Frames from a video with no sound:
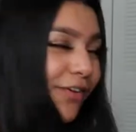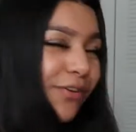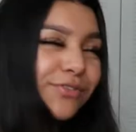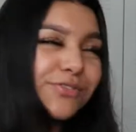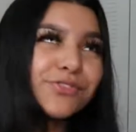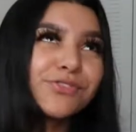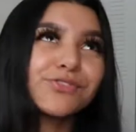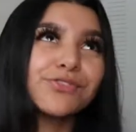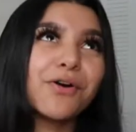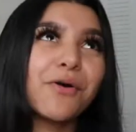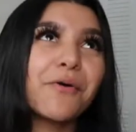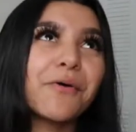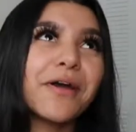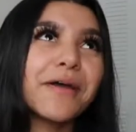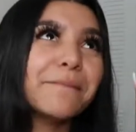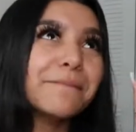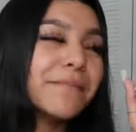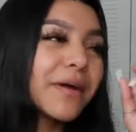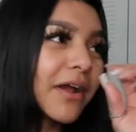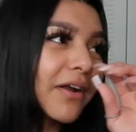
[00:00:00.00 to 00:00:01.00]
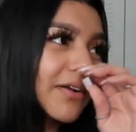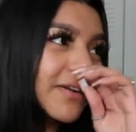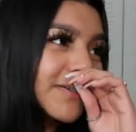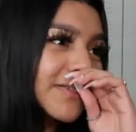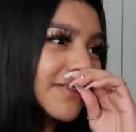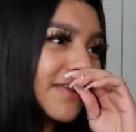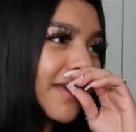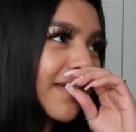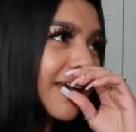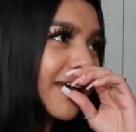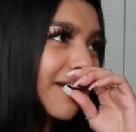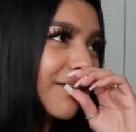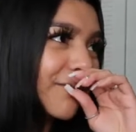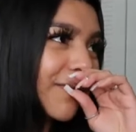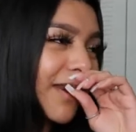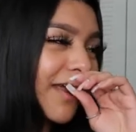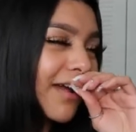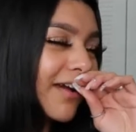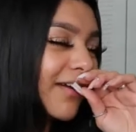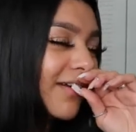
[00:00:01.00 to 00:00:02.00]
felt so embarrassed. Like,
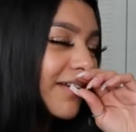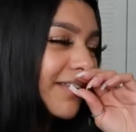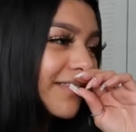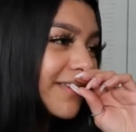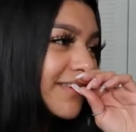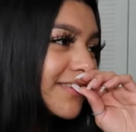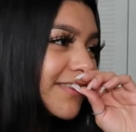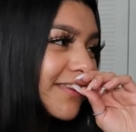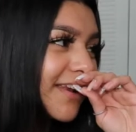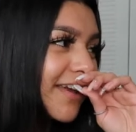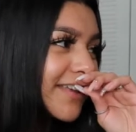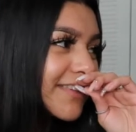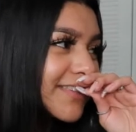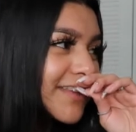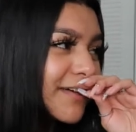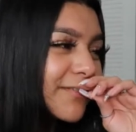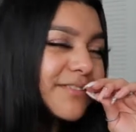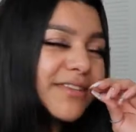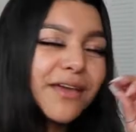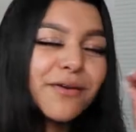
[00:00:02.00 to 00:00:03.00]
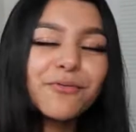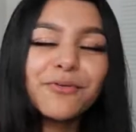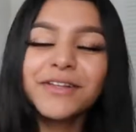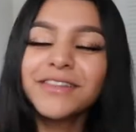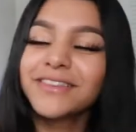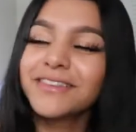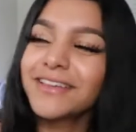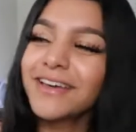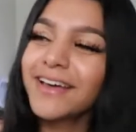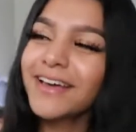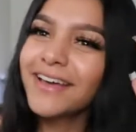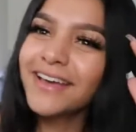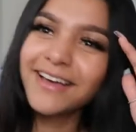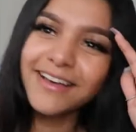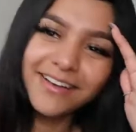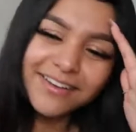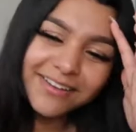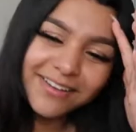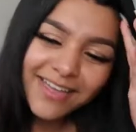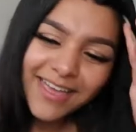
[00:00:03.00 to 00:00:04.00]
when I heard this the next day, I was like, what the
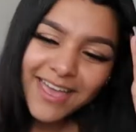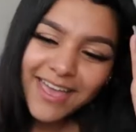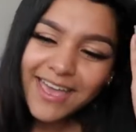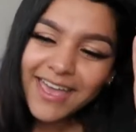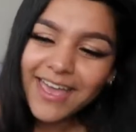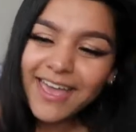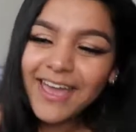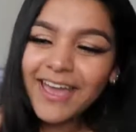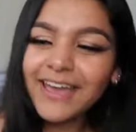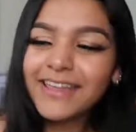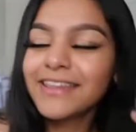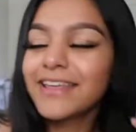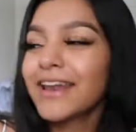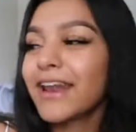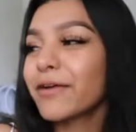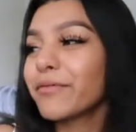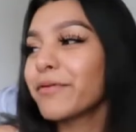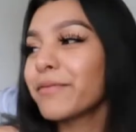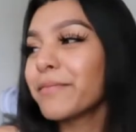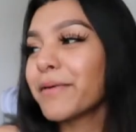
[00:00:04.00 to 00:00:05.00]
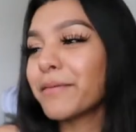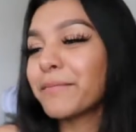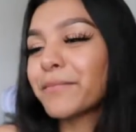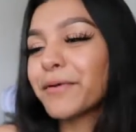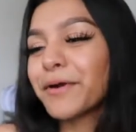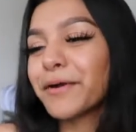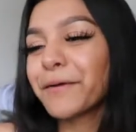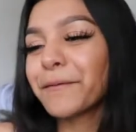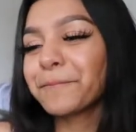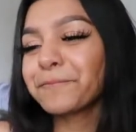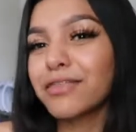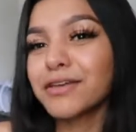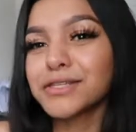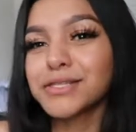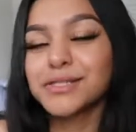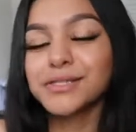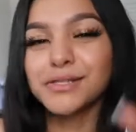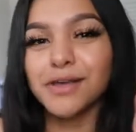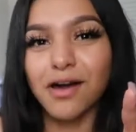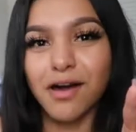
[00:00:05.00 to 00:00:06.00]
hell? And then I remember the
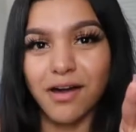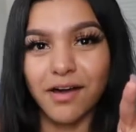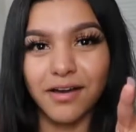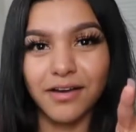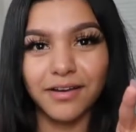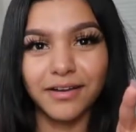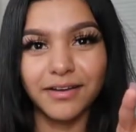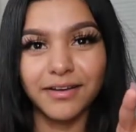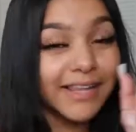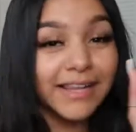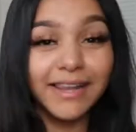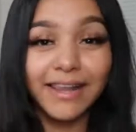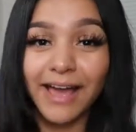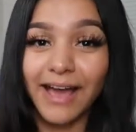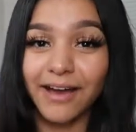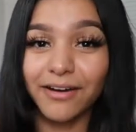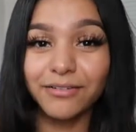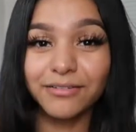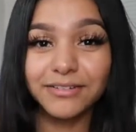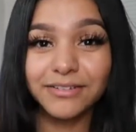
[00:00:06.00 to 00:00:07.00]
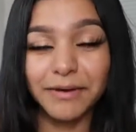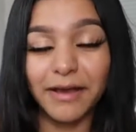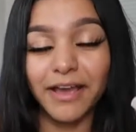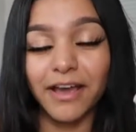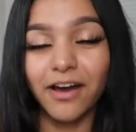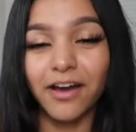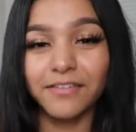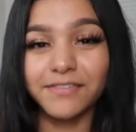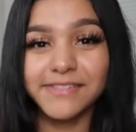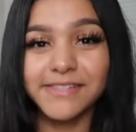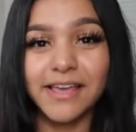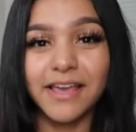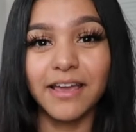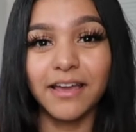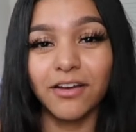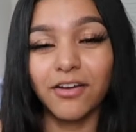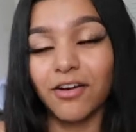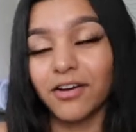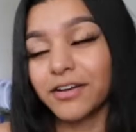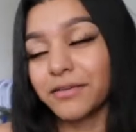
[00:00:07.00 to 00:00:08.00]
song Clout by Offset
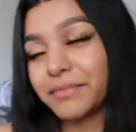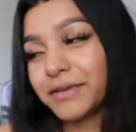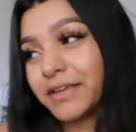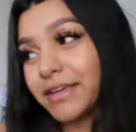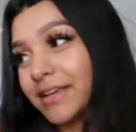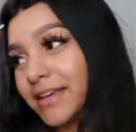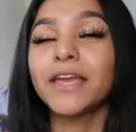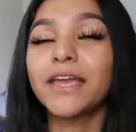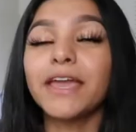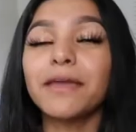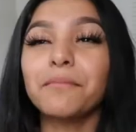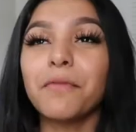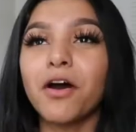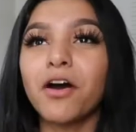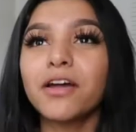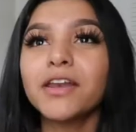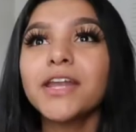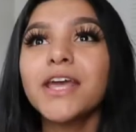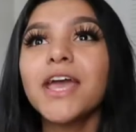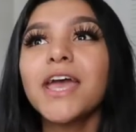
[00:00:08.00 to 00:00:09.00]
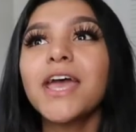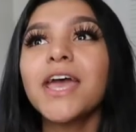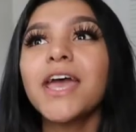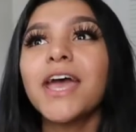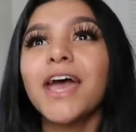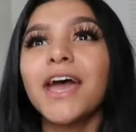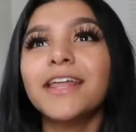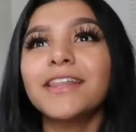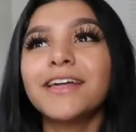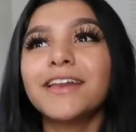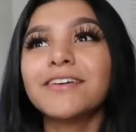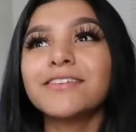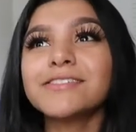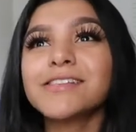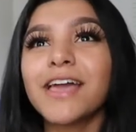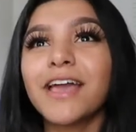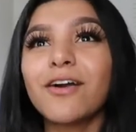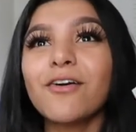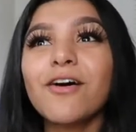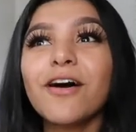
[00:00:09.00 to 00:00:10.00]
and Cardi B, it came on, and then I was
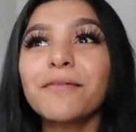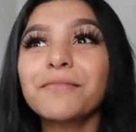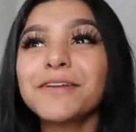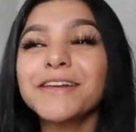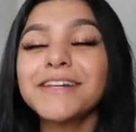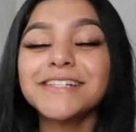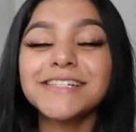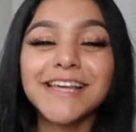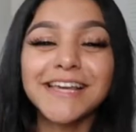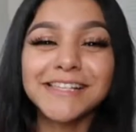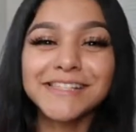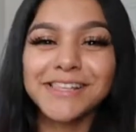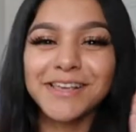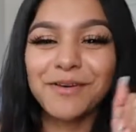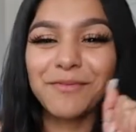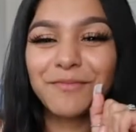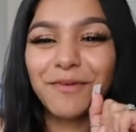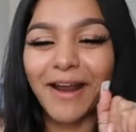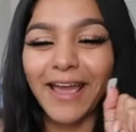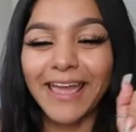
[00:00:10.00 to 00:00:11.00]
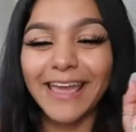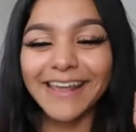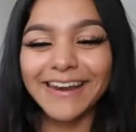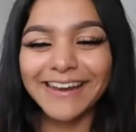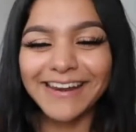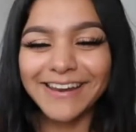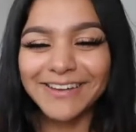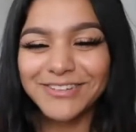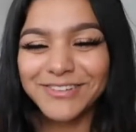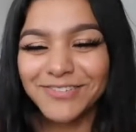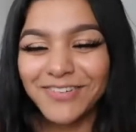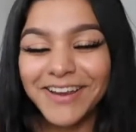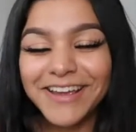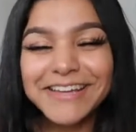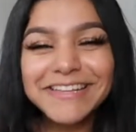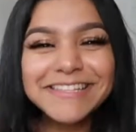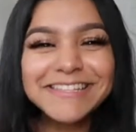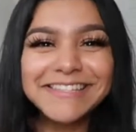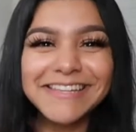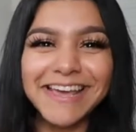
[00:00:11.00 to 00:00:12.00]
like, oh, I'm gonna dance on Brian. And I was
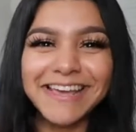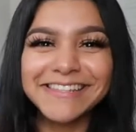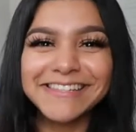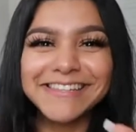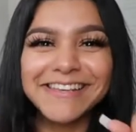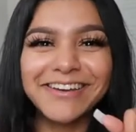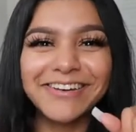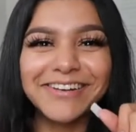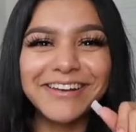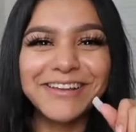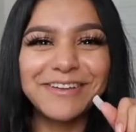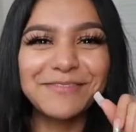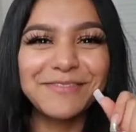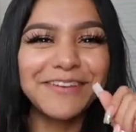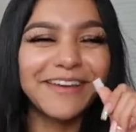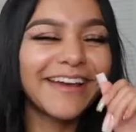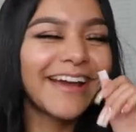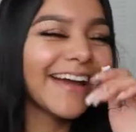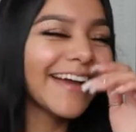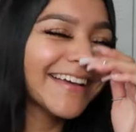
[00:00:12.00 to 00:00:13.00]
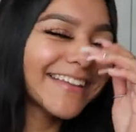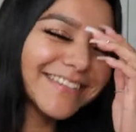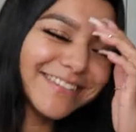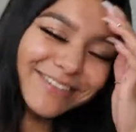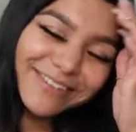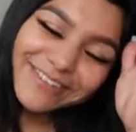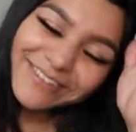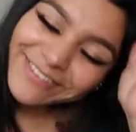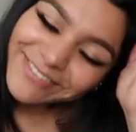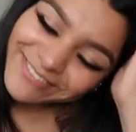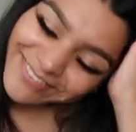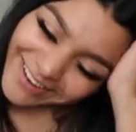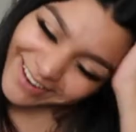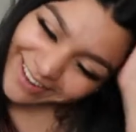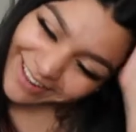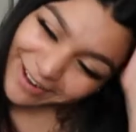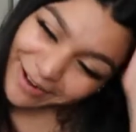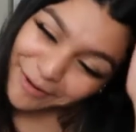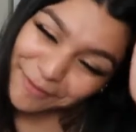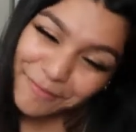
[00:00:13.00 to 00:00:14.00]
freaking dancing on him, you guys. Oh my
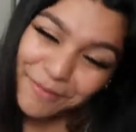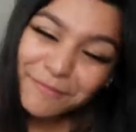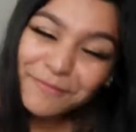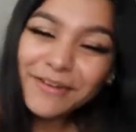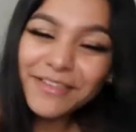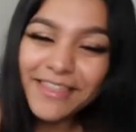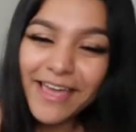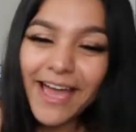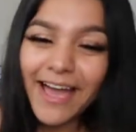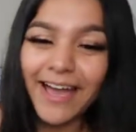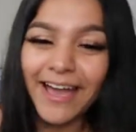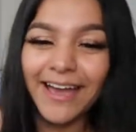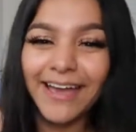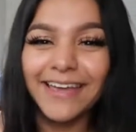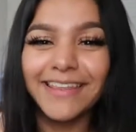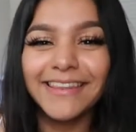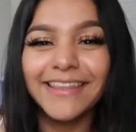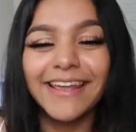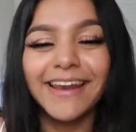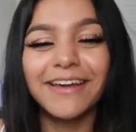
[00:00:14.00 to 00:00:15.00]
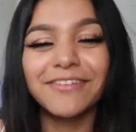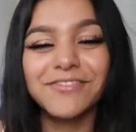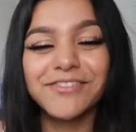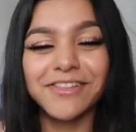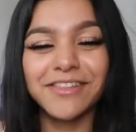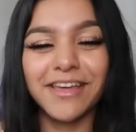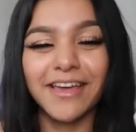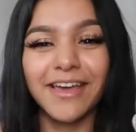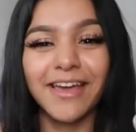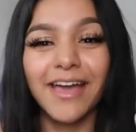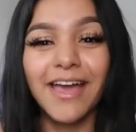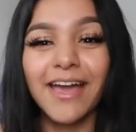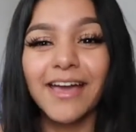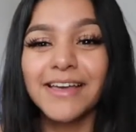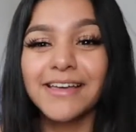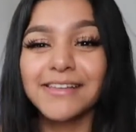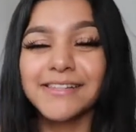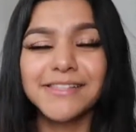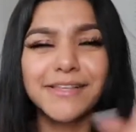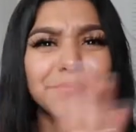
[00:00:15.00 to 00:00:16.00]
God, I remember that. And then after that,
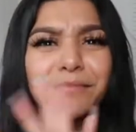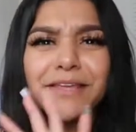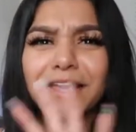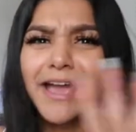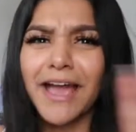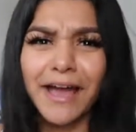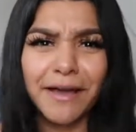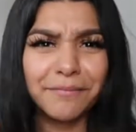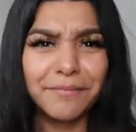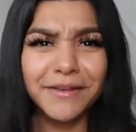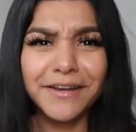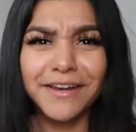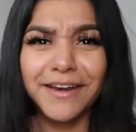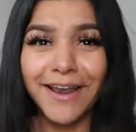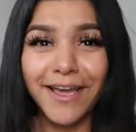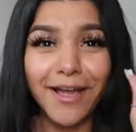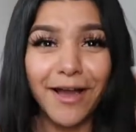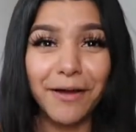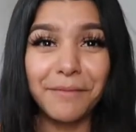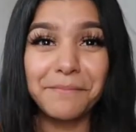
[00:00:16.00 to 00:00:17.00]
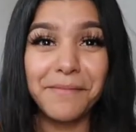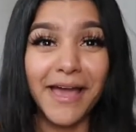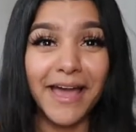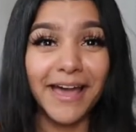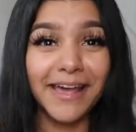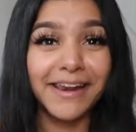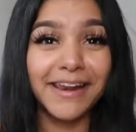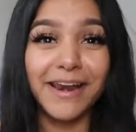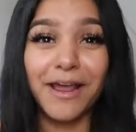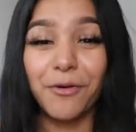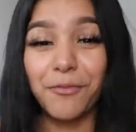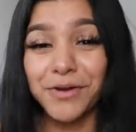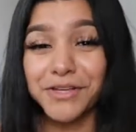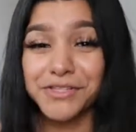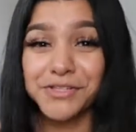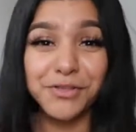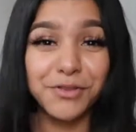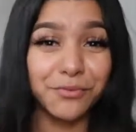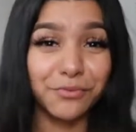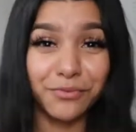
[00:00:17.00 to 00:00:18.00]
something happened and I got mad and I went
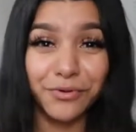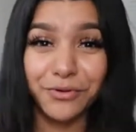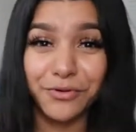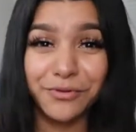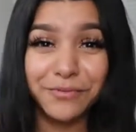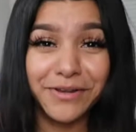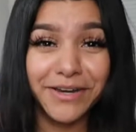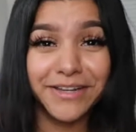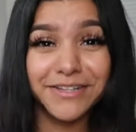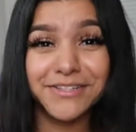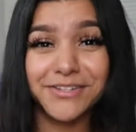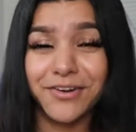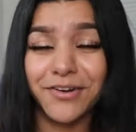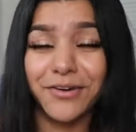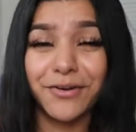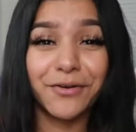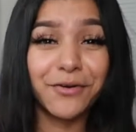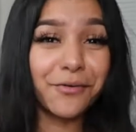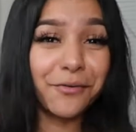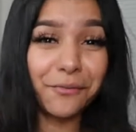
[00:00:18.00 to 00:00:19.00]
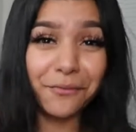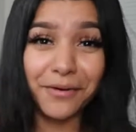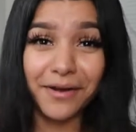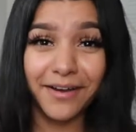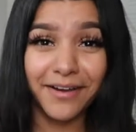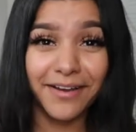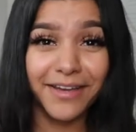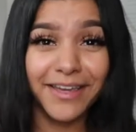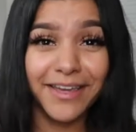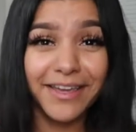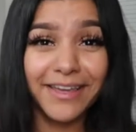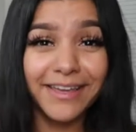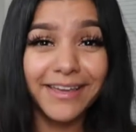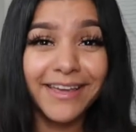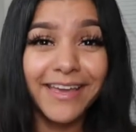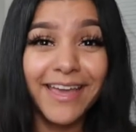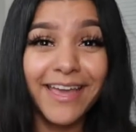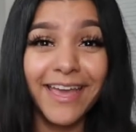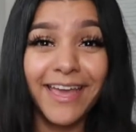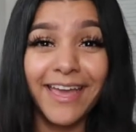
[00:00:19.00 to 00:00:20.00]
to the room and I started crying.